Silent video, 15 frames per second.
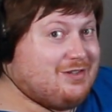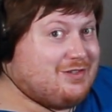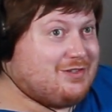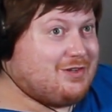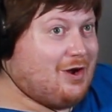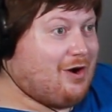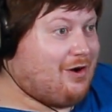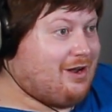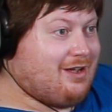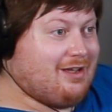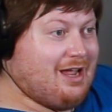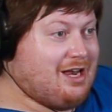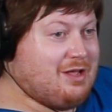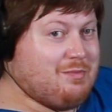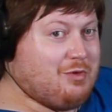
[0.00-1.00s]

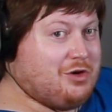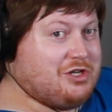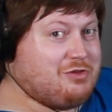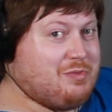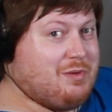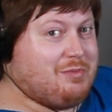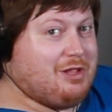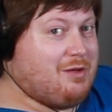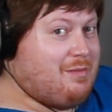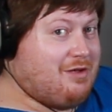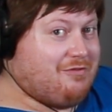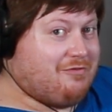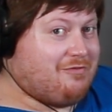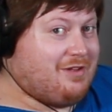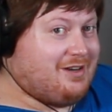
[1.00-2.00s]
sorry any British people I may
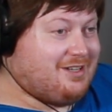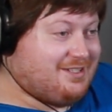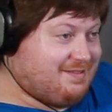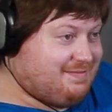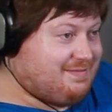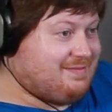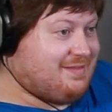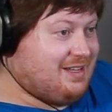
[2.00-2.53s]
have offended.